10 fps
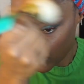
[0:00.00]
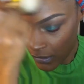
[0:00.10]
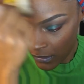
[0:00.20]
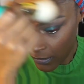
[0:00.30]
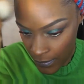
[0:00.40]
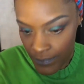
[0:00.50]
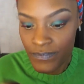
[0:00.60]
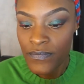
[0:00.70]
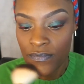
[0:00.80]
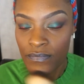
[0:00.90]

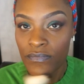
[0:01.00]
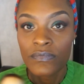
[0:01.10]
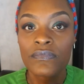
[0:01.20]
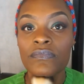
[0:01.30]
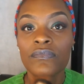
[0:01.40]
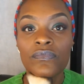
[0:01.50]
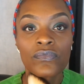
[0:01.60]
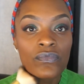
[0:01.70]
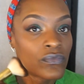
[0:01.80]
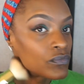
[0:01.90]

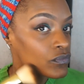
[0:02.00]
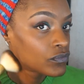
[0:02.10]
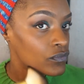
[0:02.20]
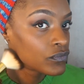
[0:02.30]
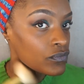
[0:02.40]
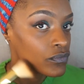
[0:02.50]
Nothing is said.